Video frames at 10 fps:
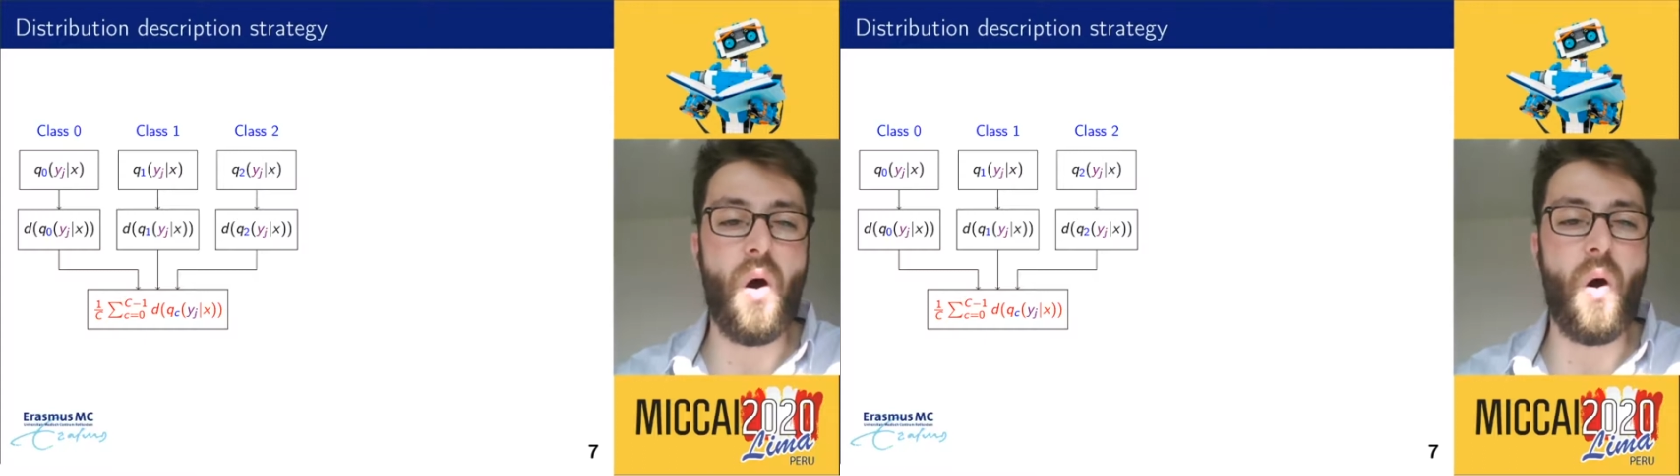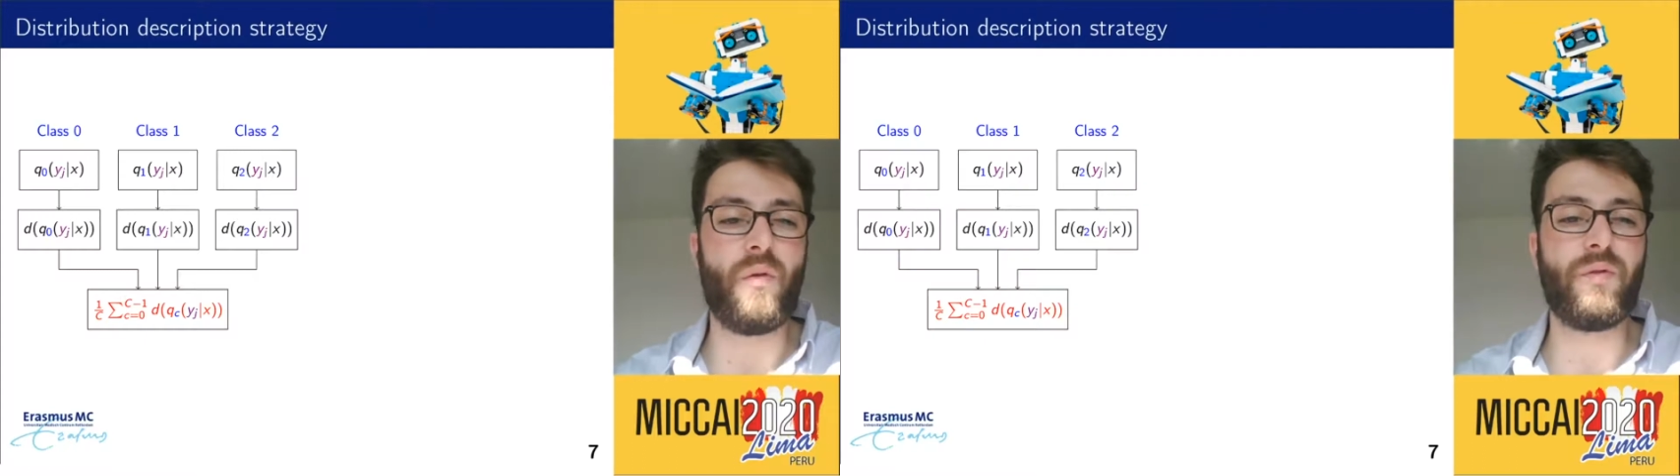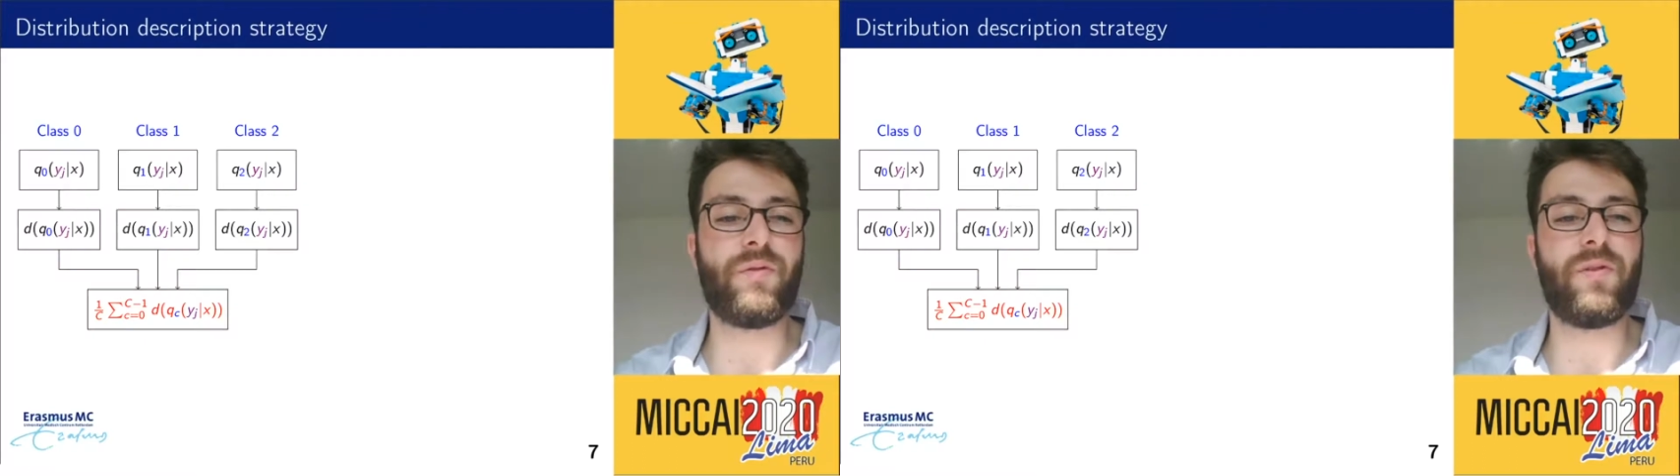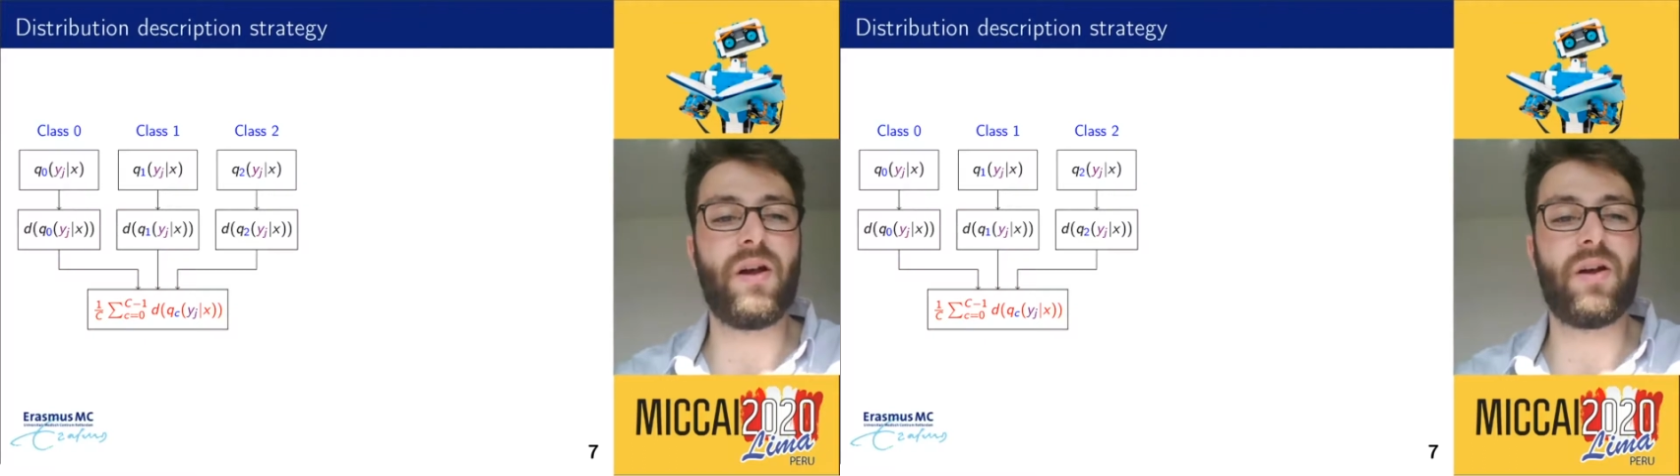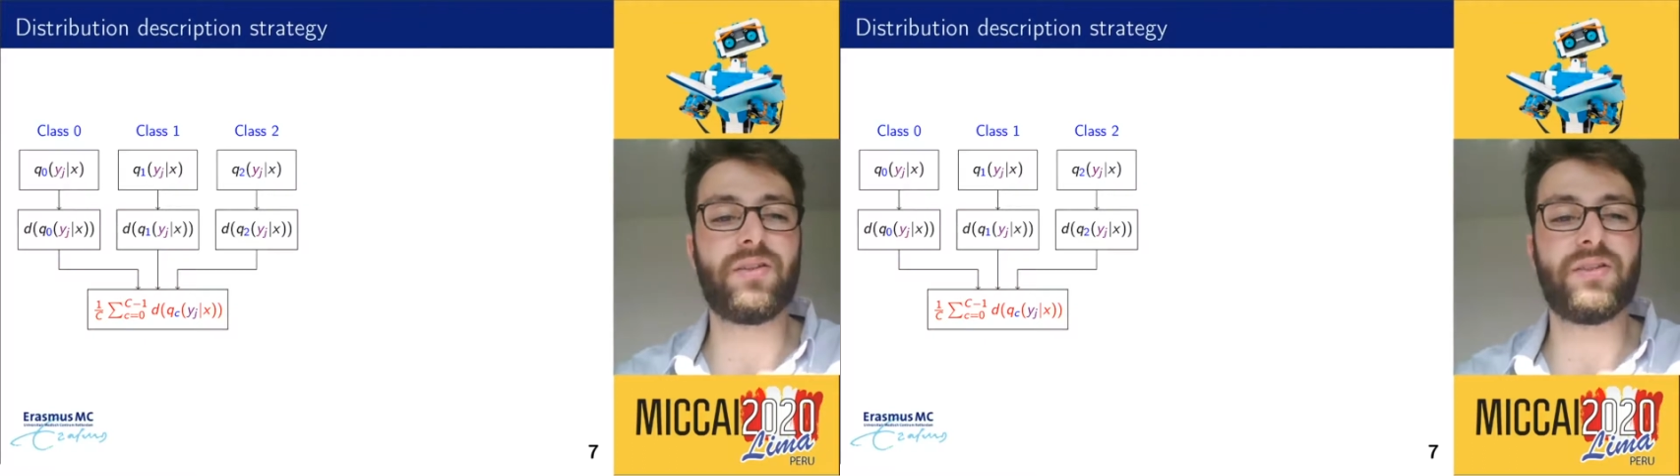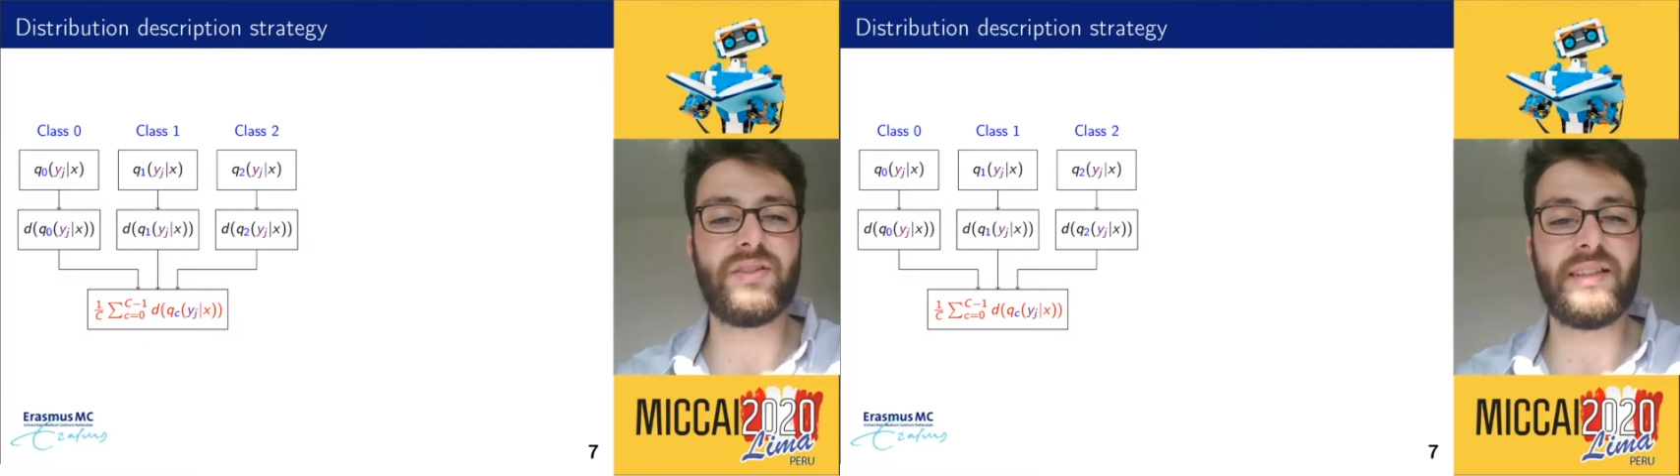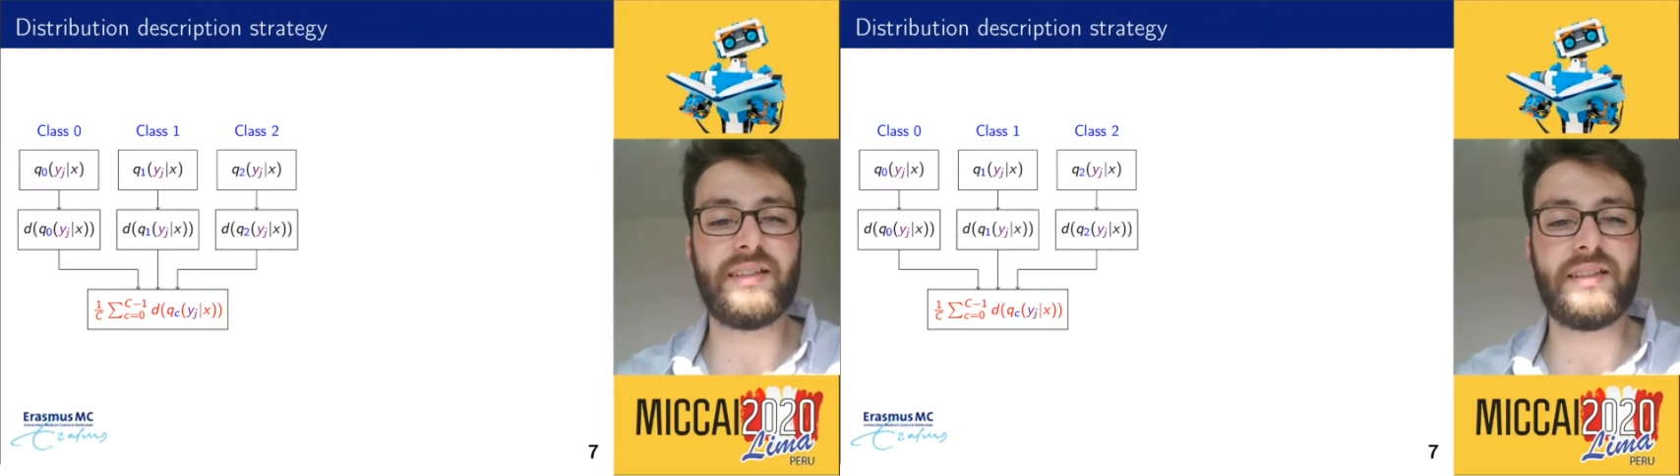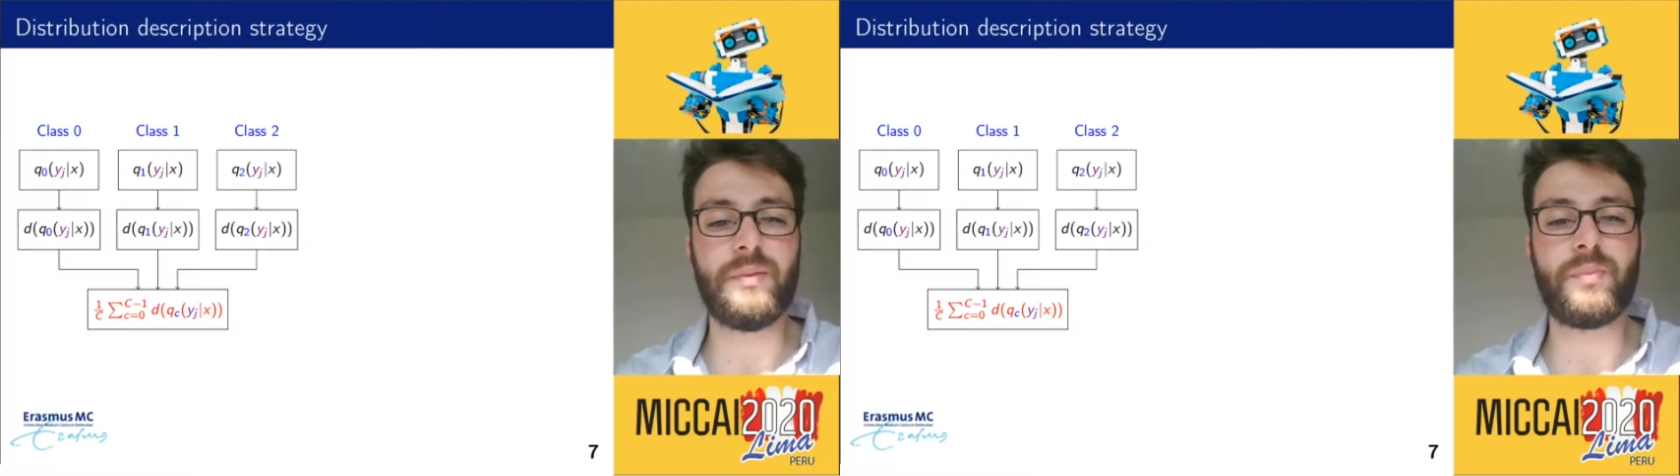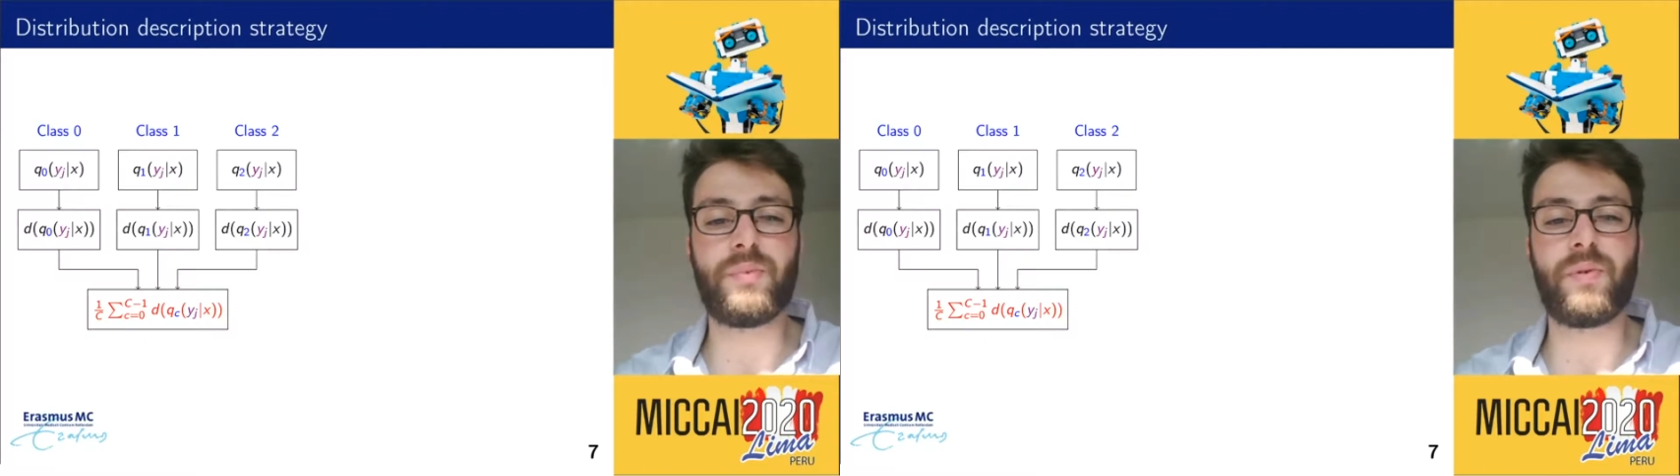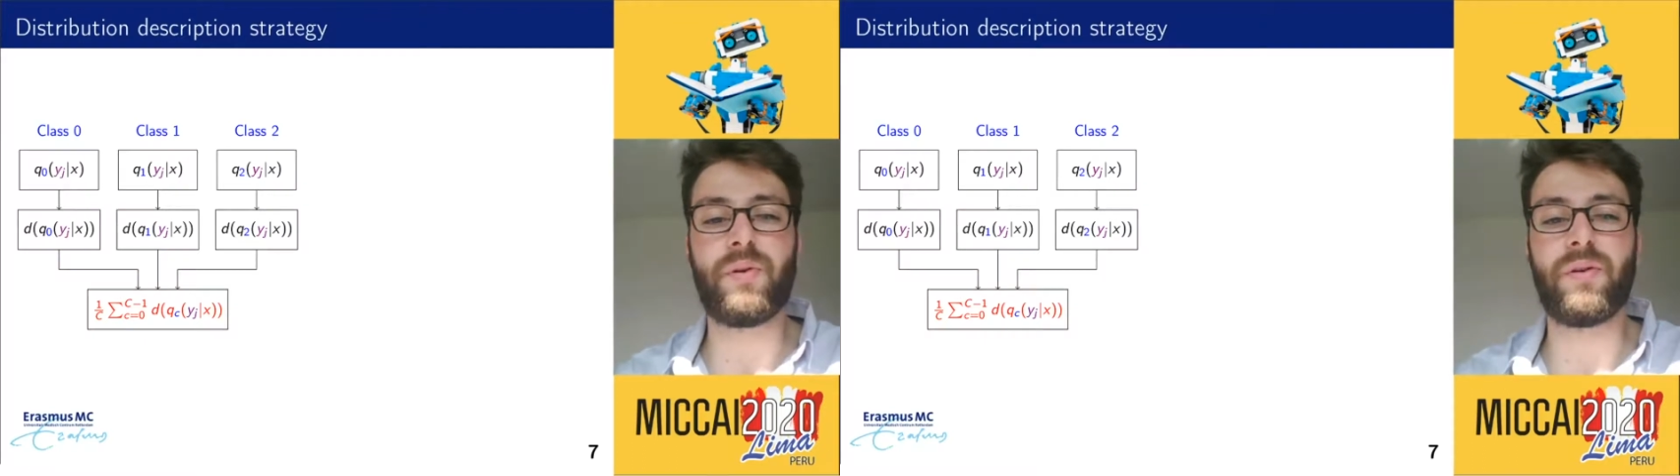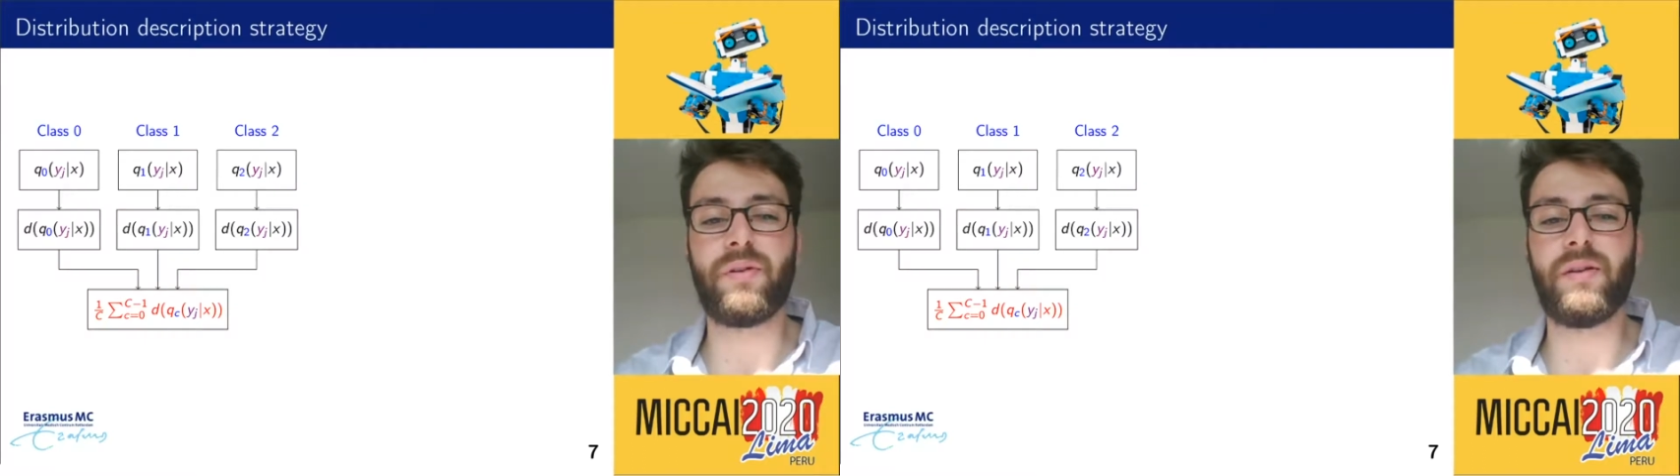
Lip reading: of uncertainty per